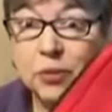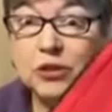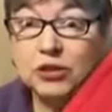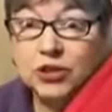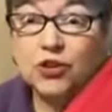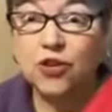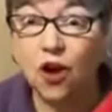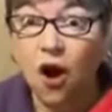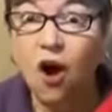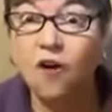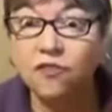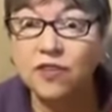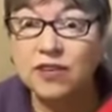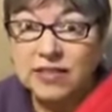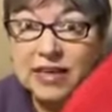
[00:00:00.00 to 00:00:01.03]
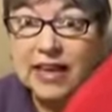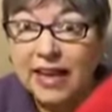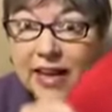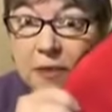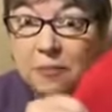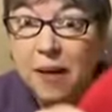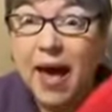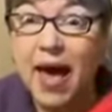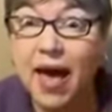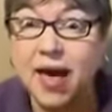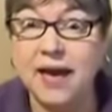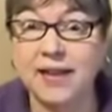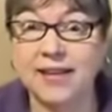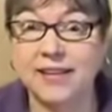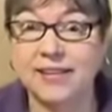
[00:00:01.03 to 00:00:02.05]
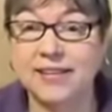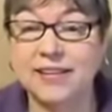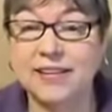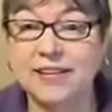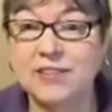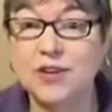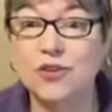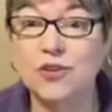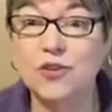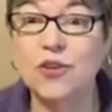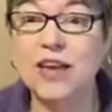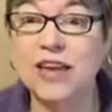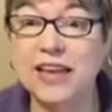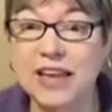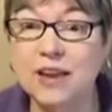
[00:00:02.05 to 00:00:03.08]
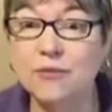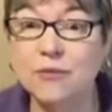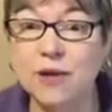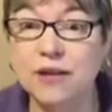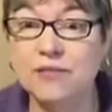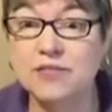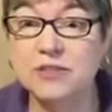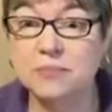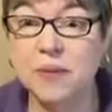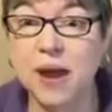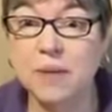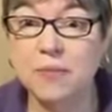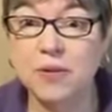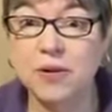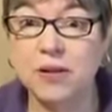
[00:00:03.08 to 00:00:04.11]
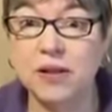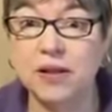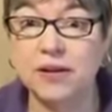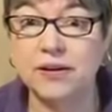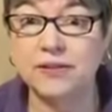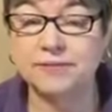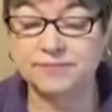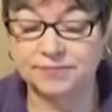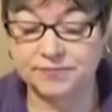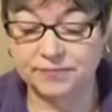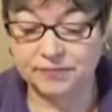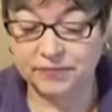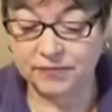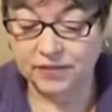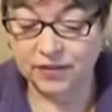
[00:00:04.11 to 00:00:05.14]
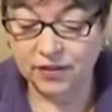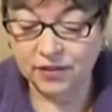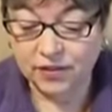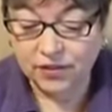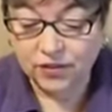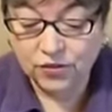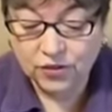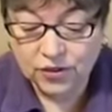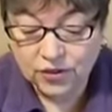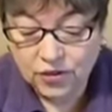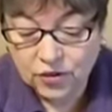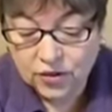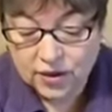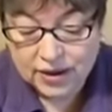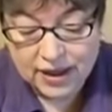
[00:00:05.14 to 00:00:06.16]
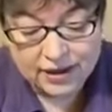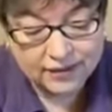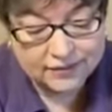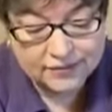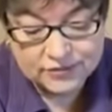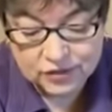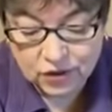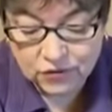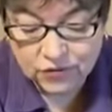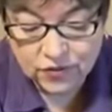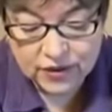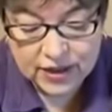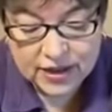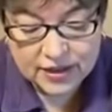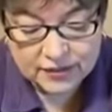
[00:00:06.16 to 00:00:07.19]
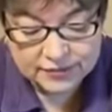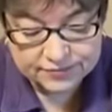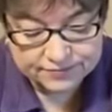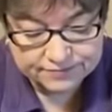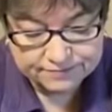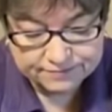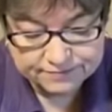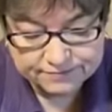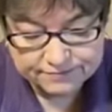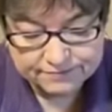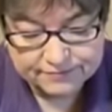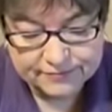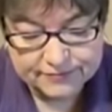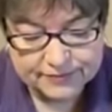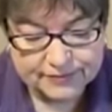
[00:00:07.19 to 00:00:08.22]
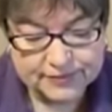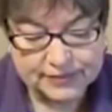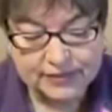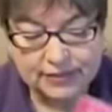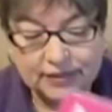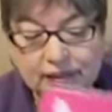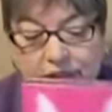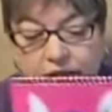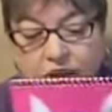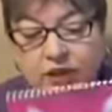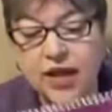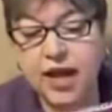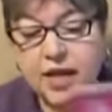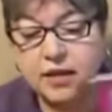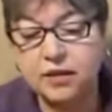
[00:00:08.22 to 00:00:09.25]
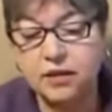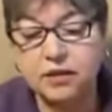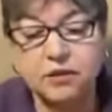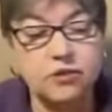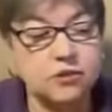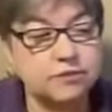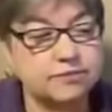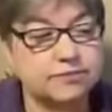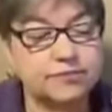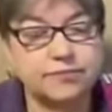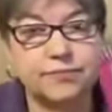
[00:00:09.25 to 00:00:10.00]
put your office in a bag so you can get rid of some paper clutter. You can do it. And don't forget, get your calendars.